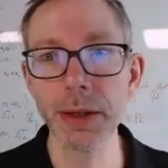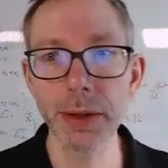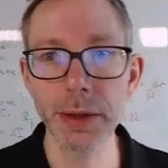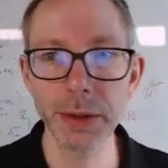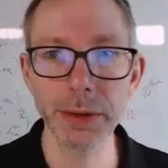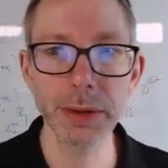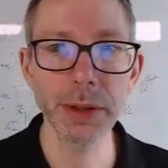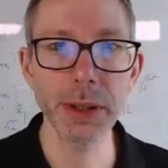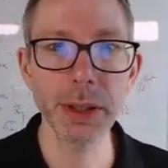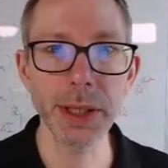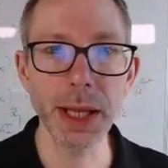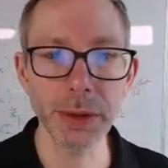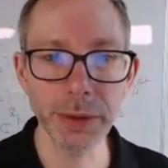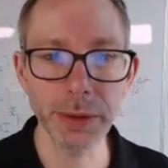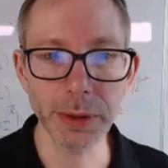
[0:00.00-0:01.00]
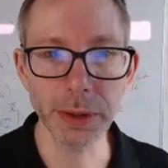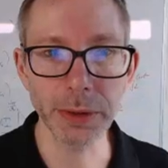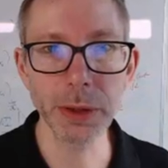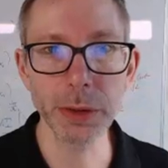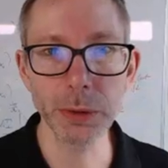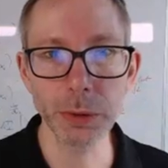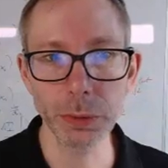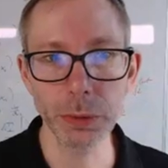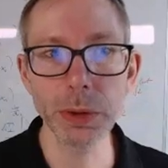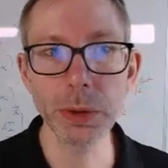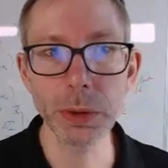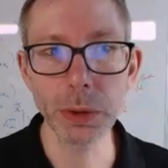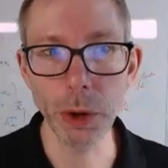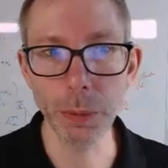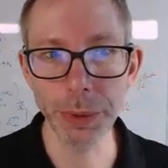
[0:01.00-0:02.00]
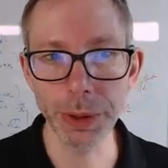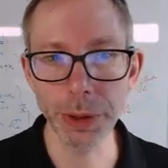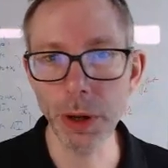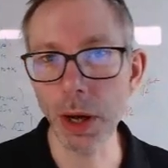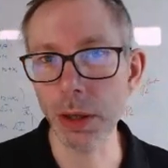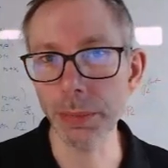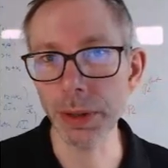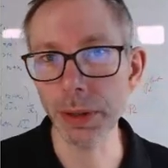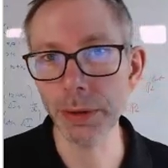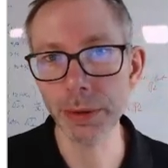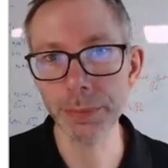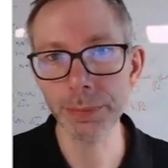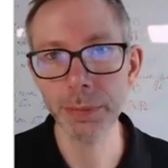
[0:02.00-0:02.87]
this analysis to open economies.